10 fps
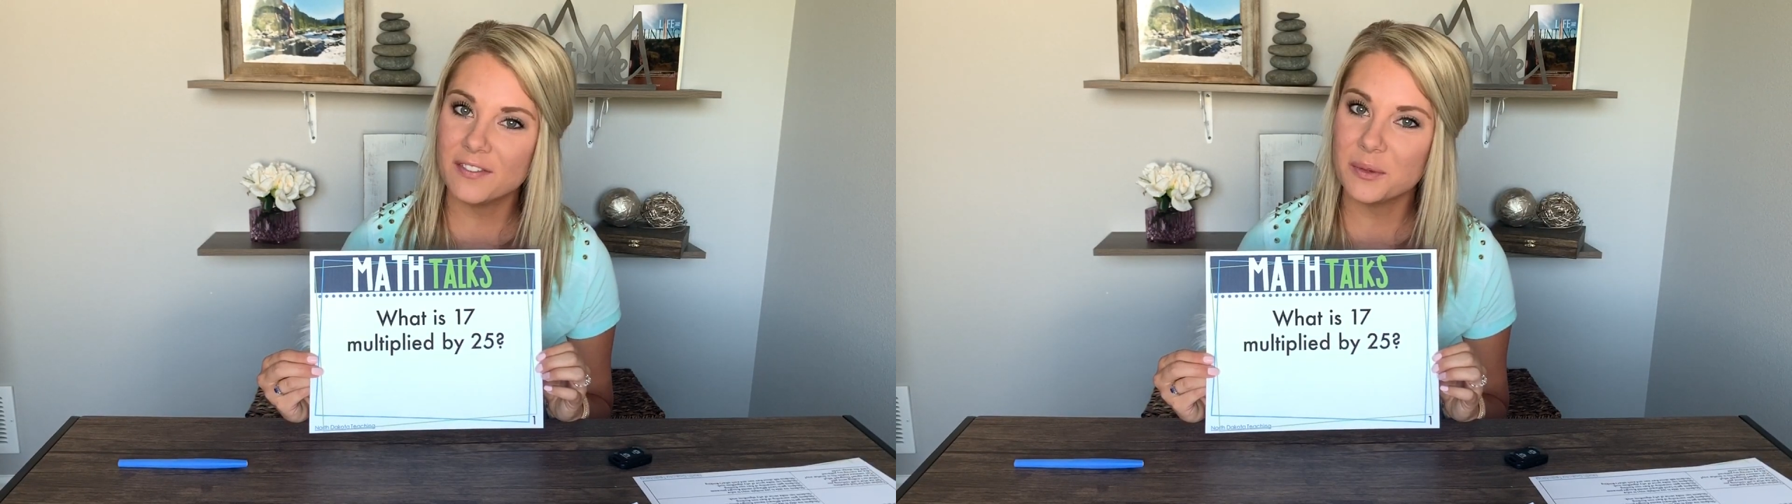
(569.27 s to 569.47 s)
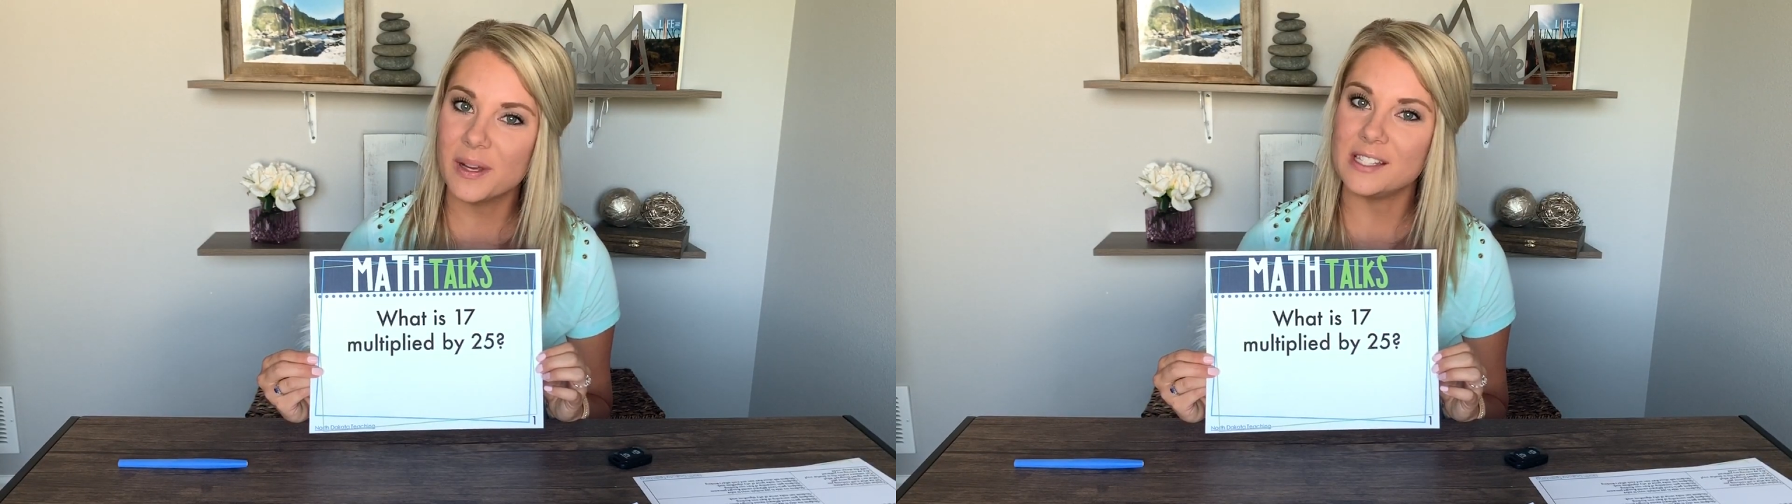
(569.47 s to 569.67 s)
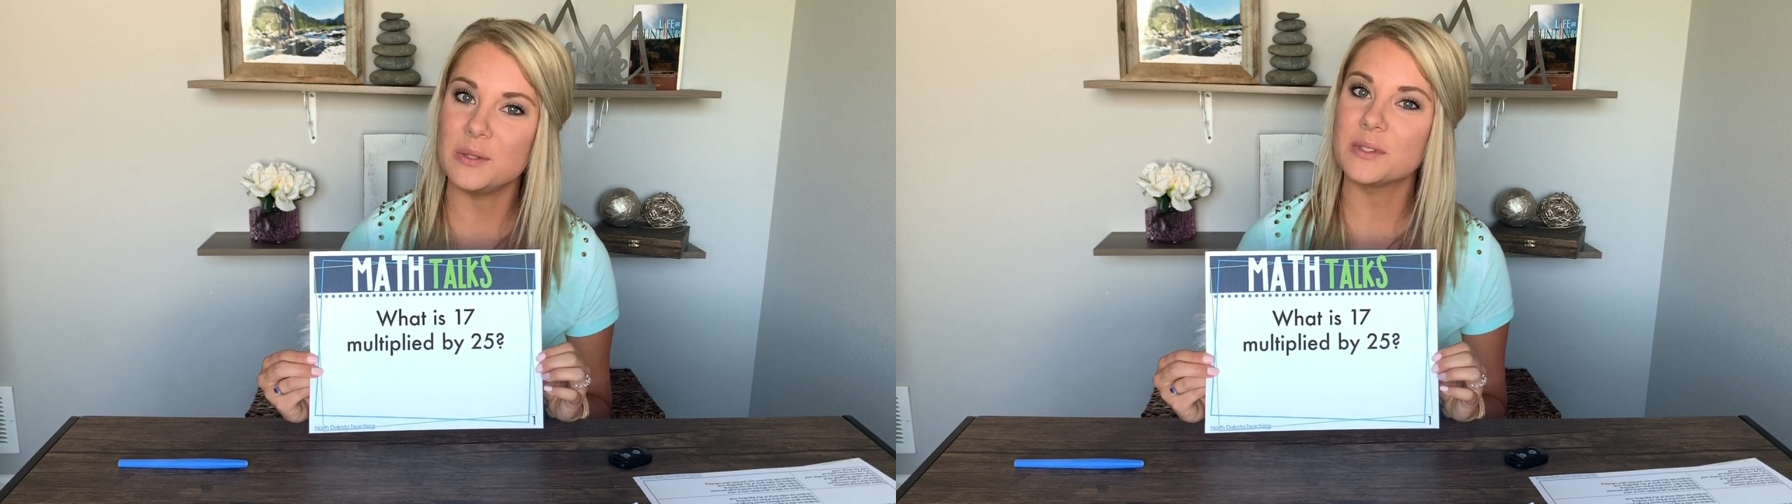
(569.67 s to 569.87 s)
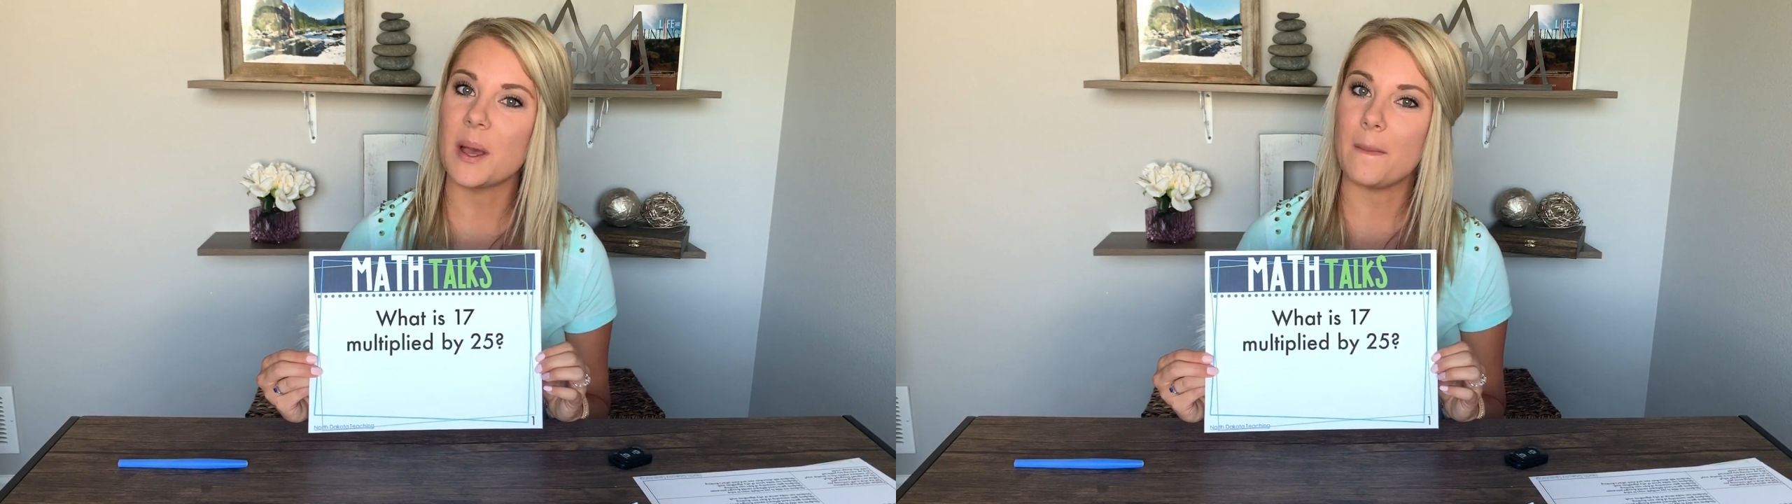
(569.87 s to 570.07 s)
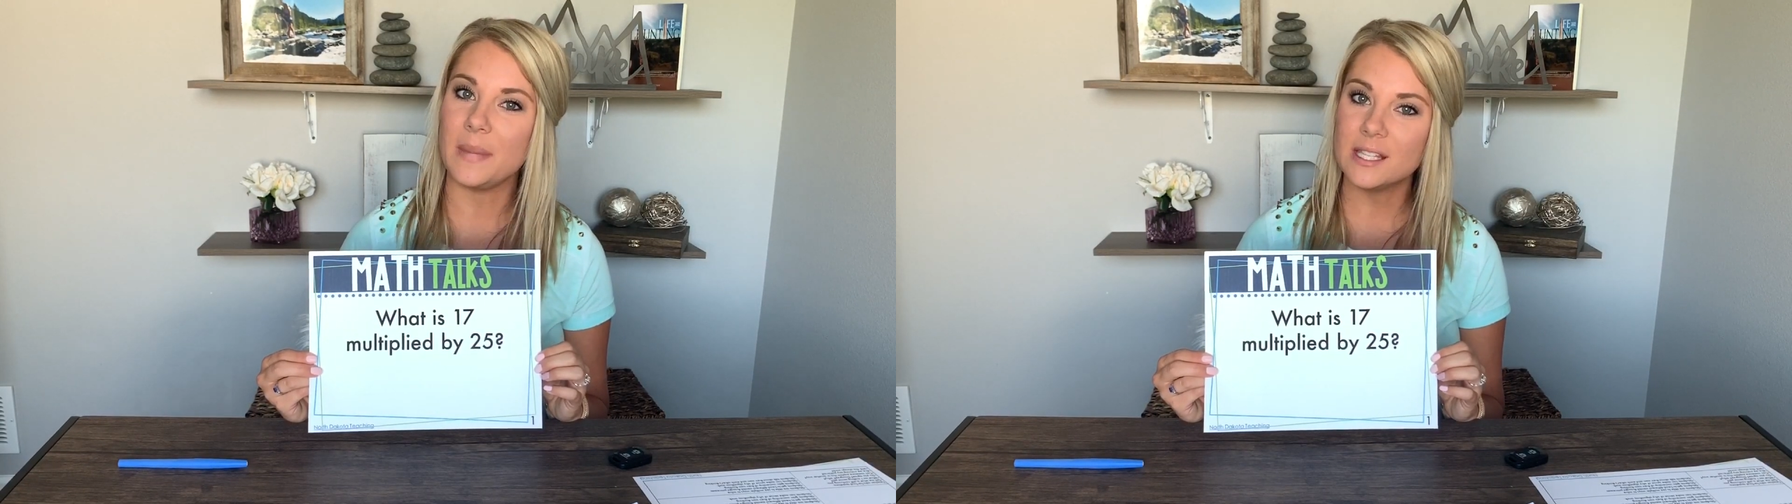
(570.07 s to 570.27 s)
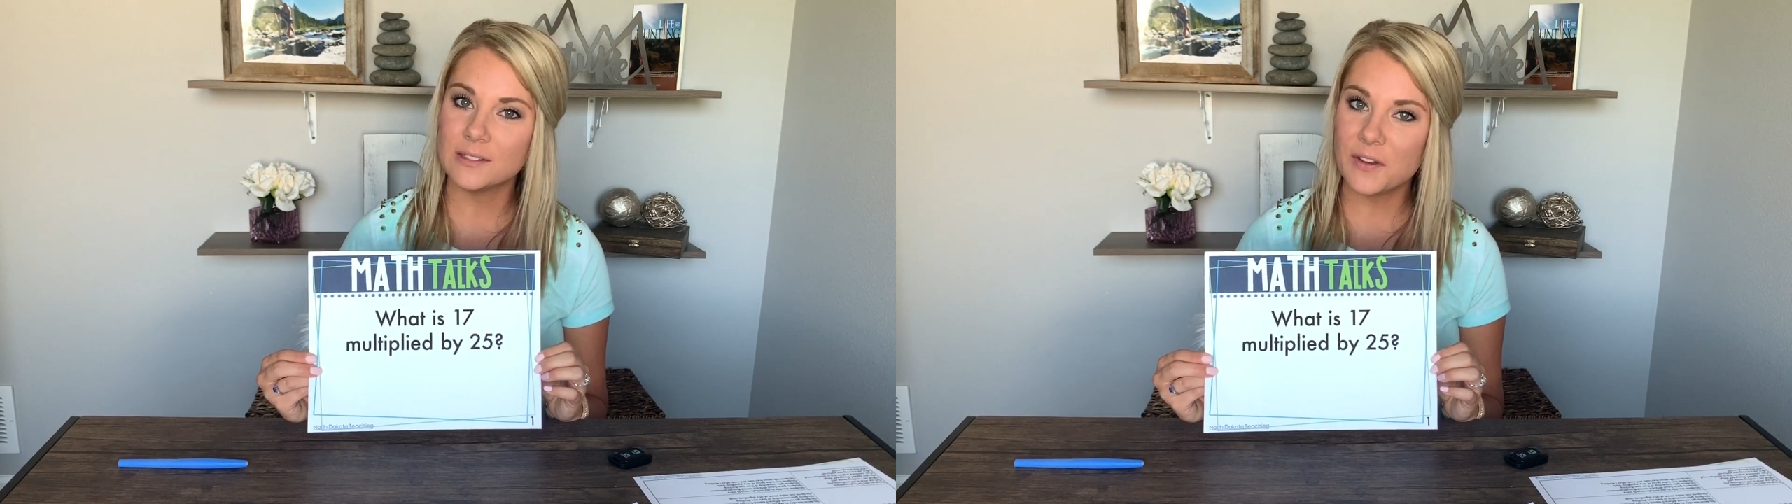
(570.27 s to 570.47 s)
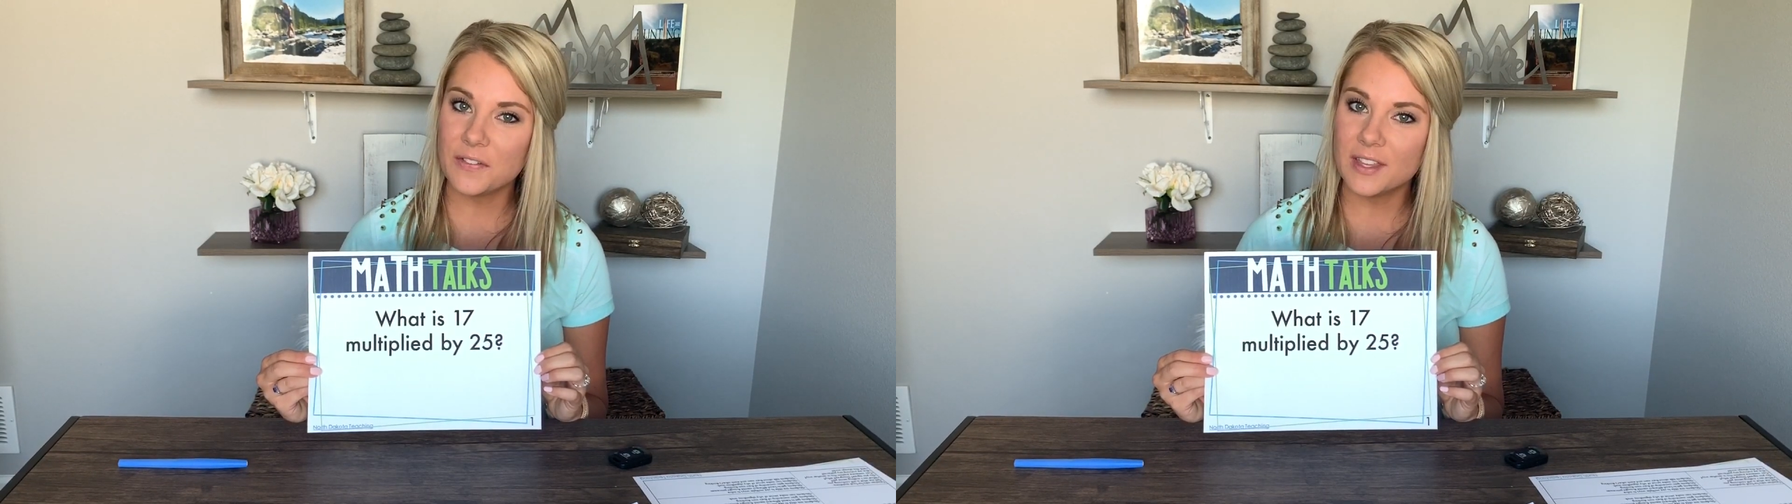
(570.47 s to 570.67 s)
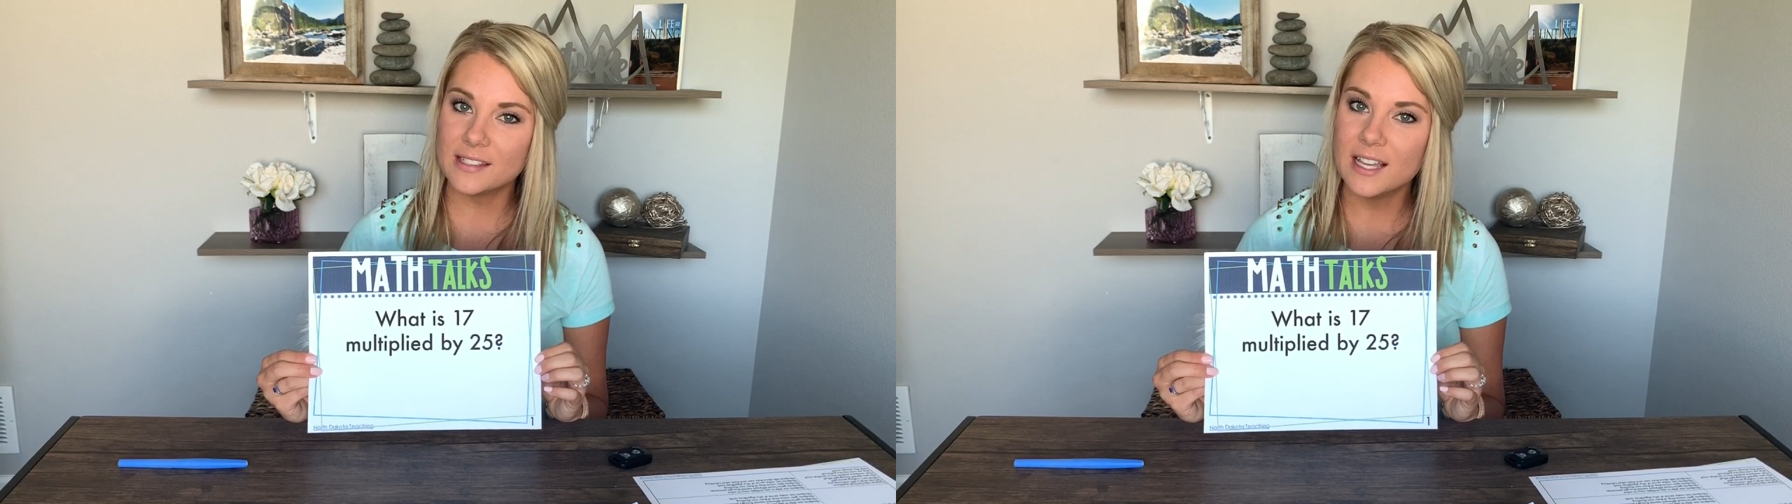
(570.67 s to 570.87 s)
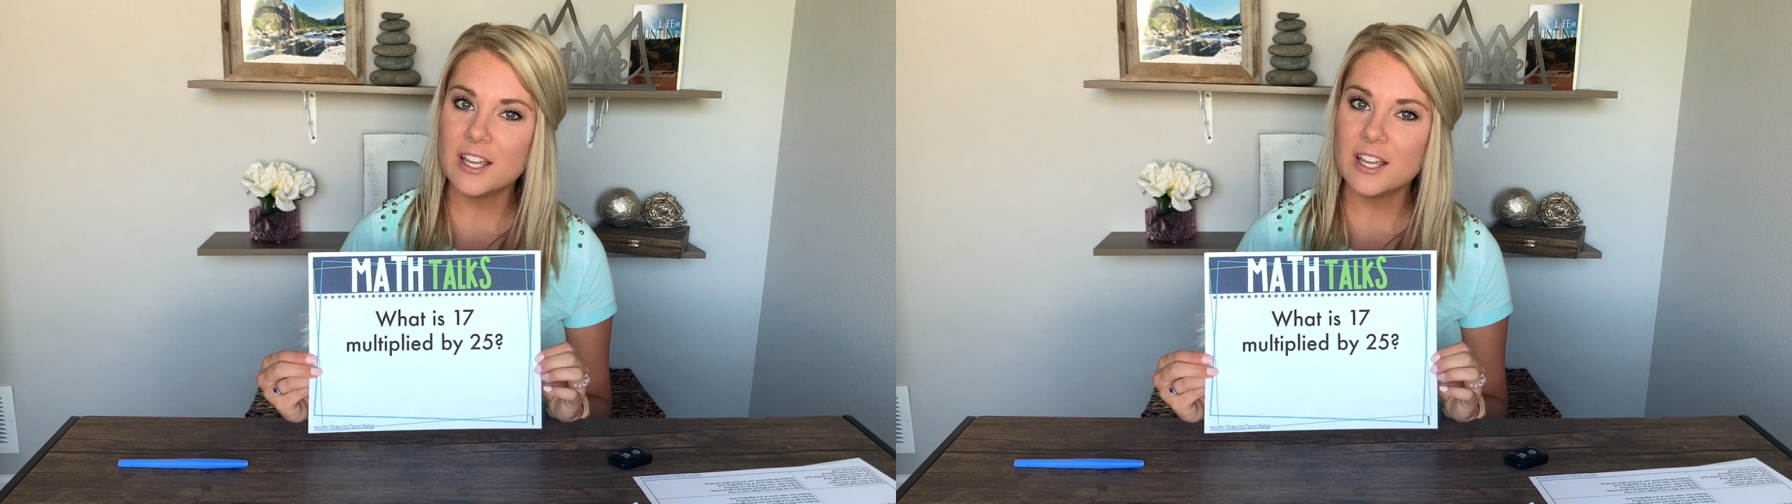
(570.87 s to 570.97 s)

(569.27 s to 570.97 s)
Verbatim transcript: different ways you saw me solve this,